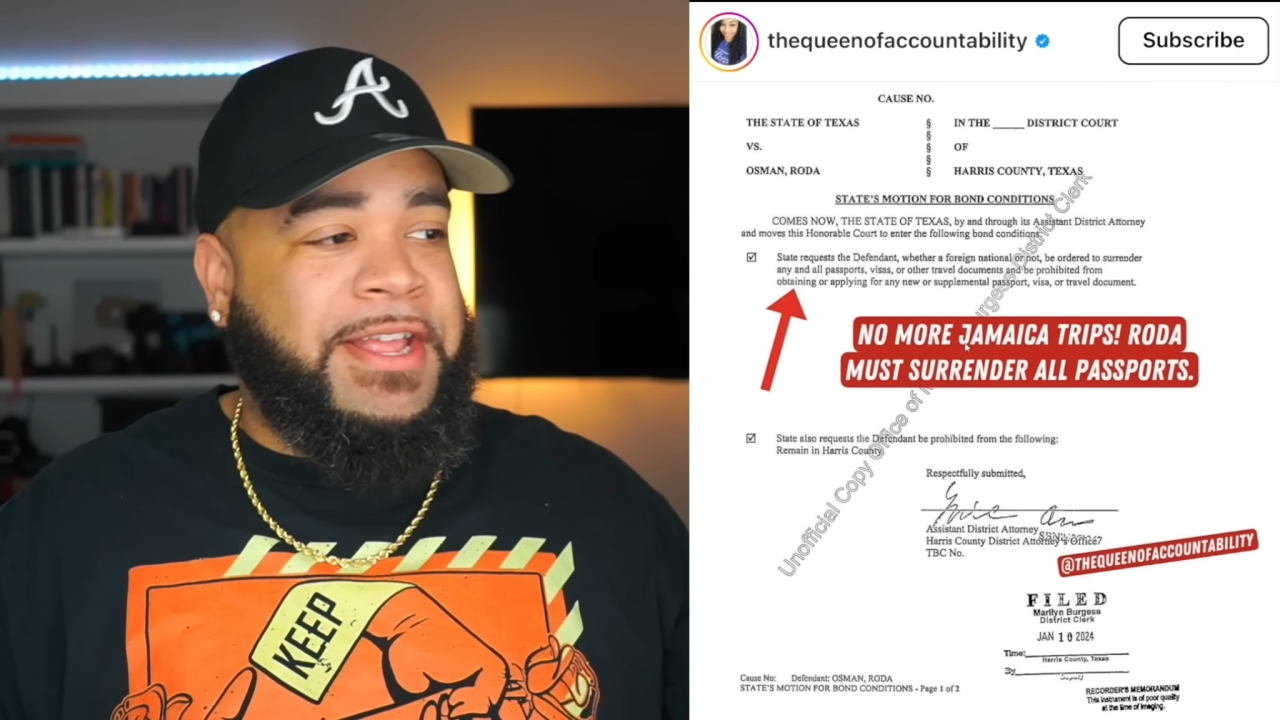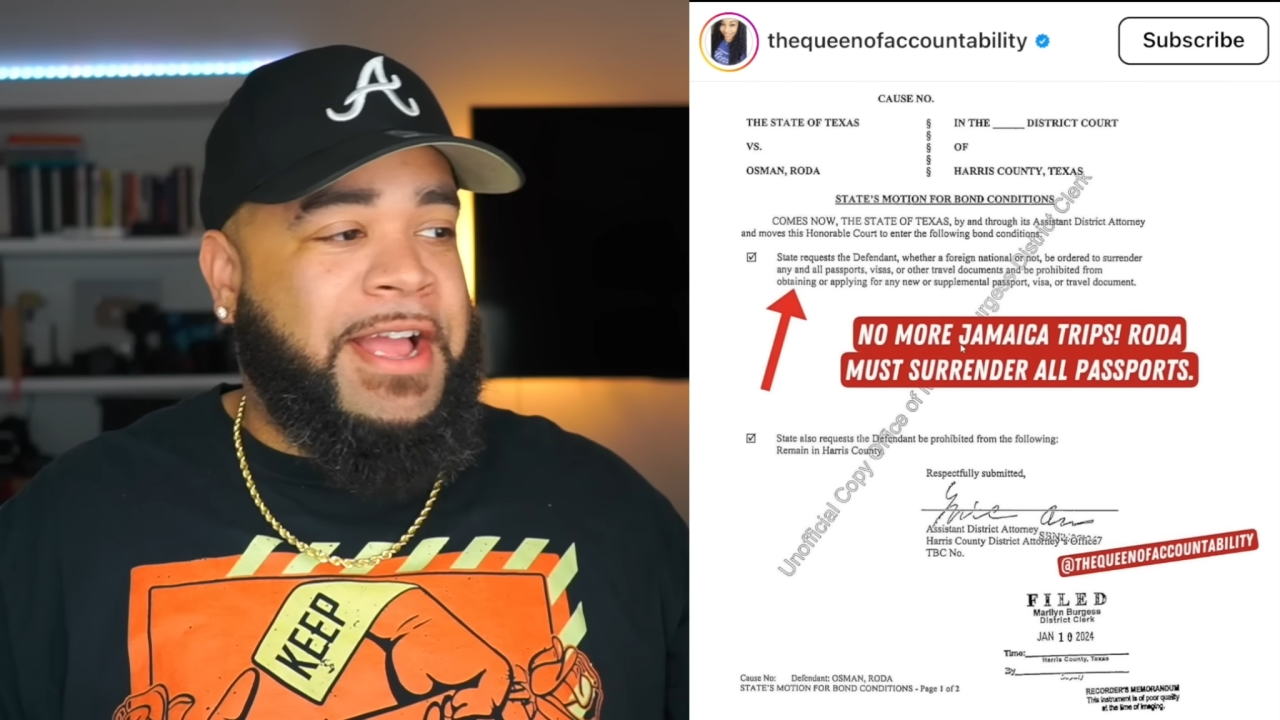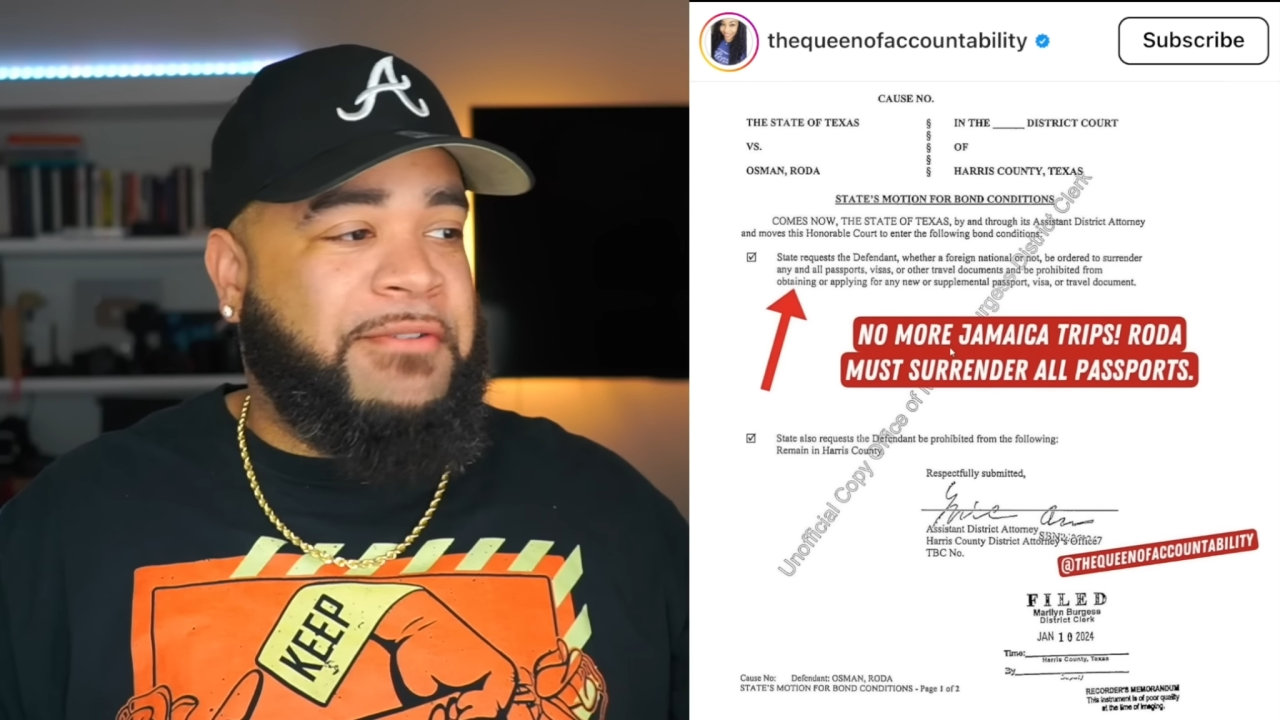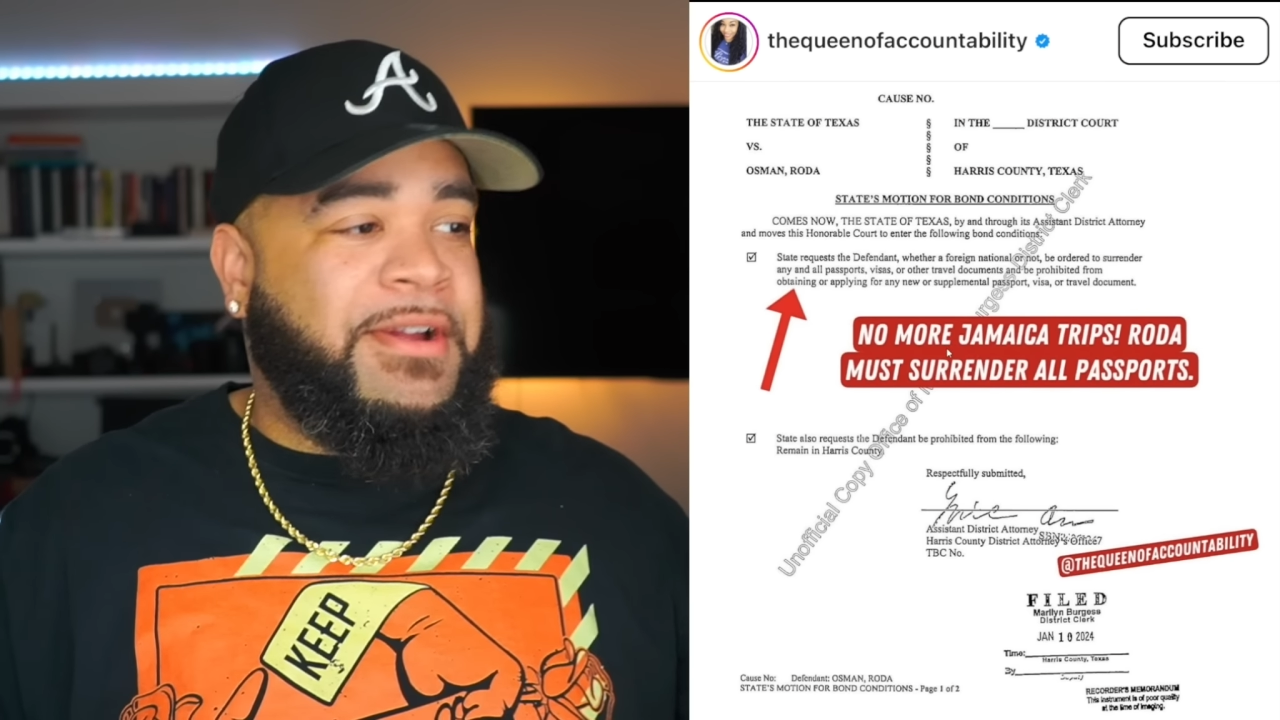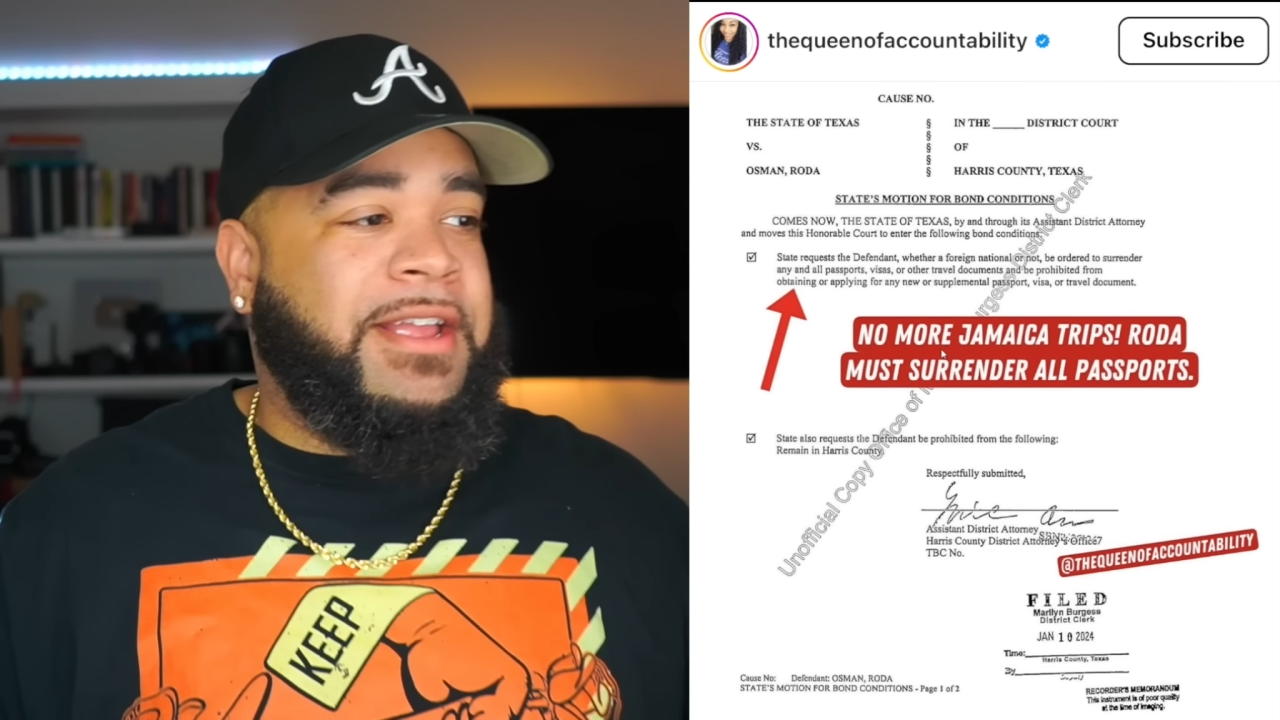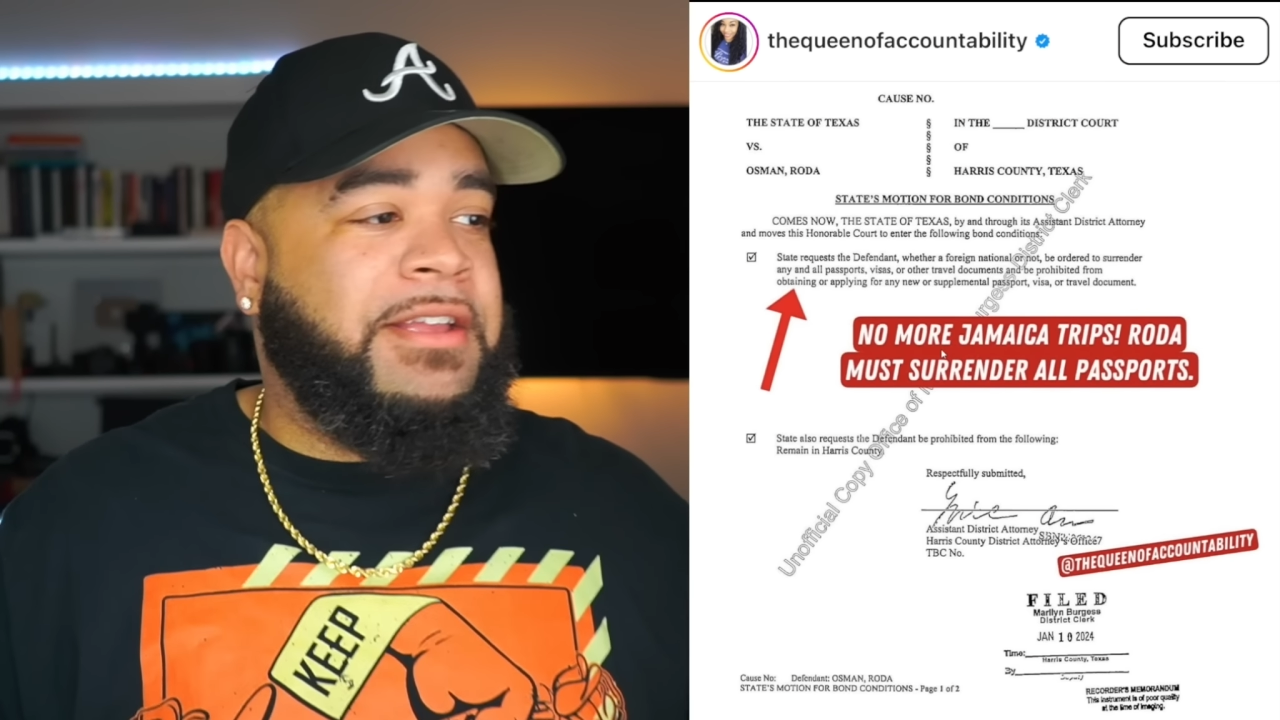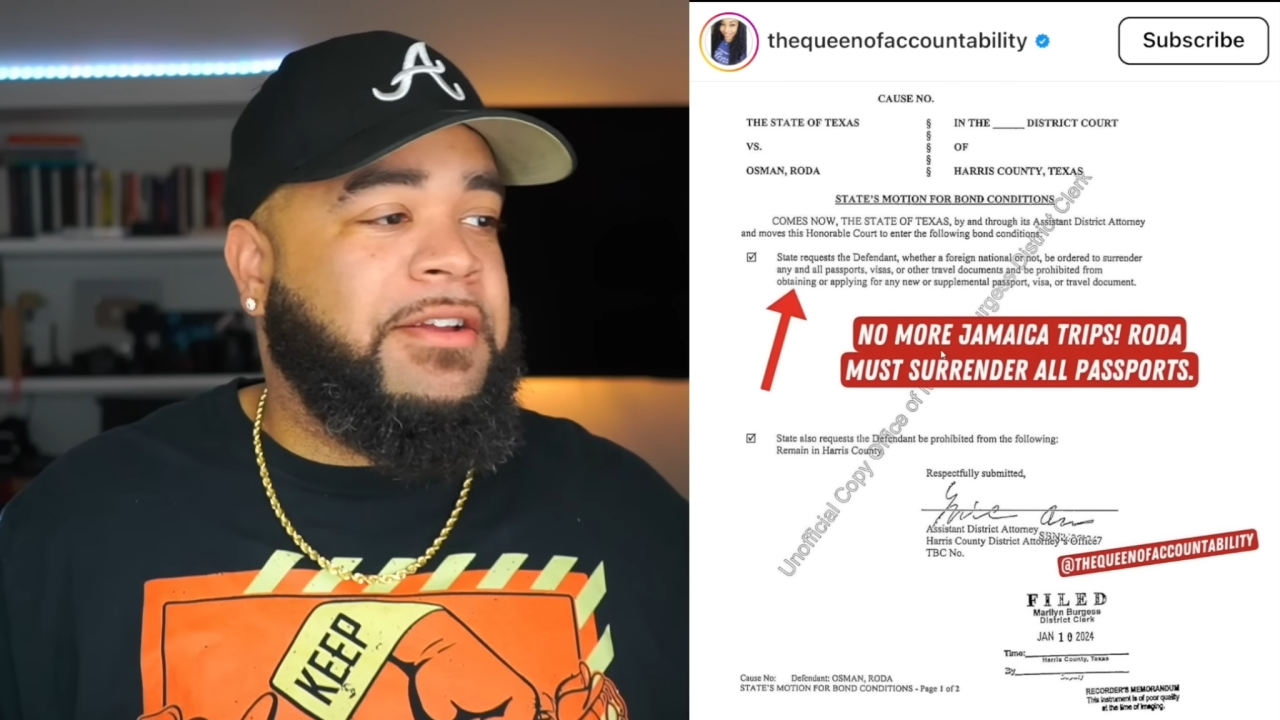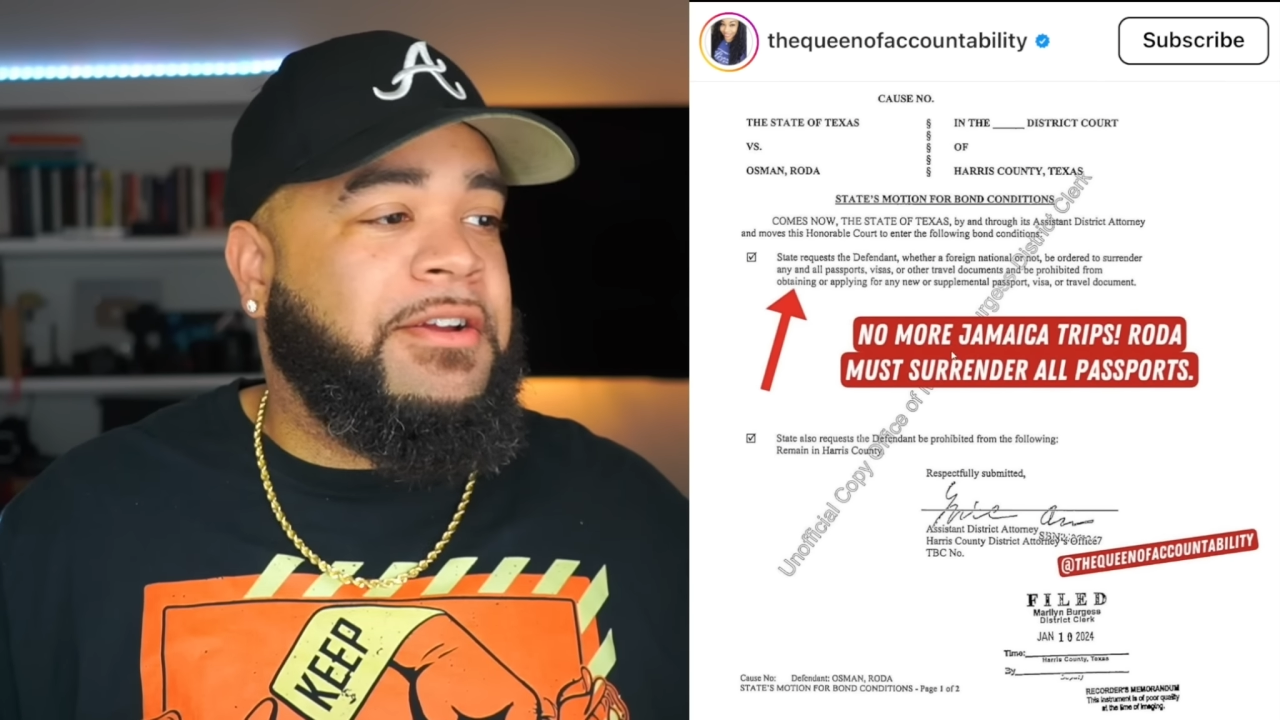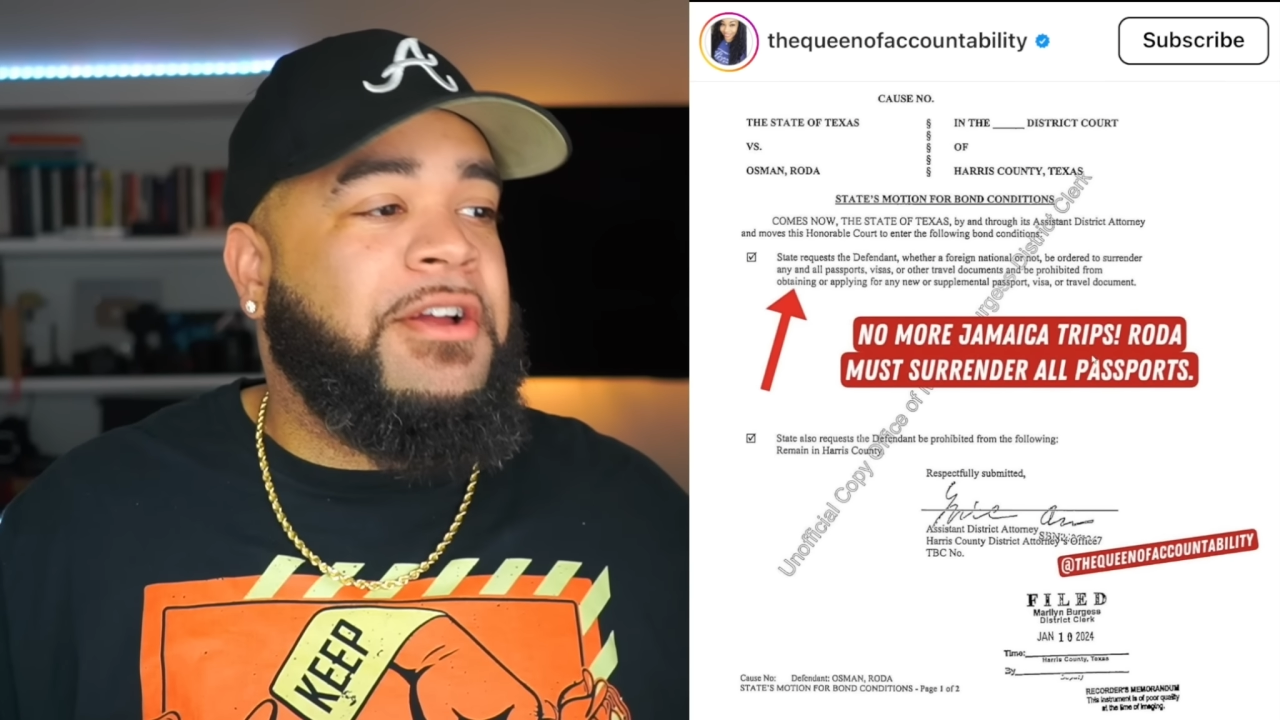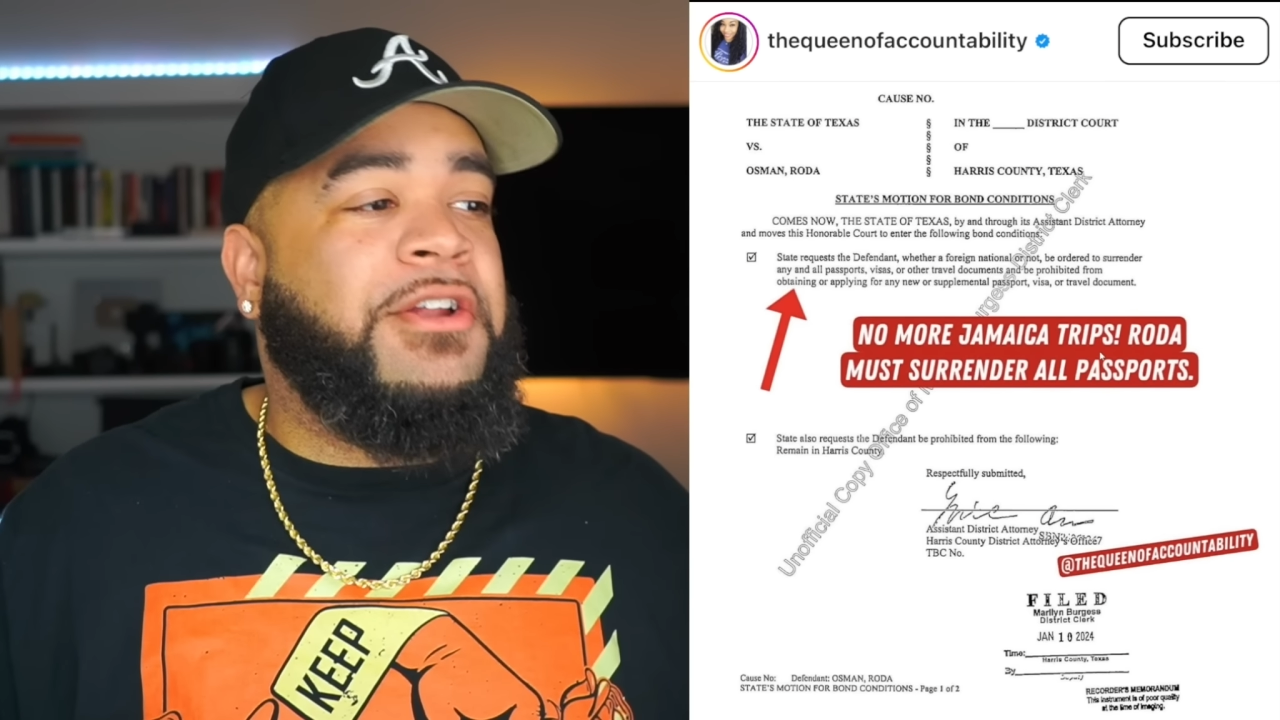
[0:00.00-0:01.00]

got right here.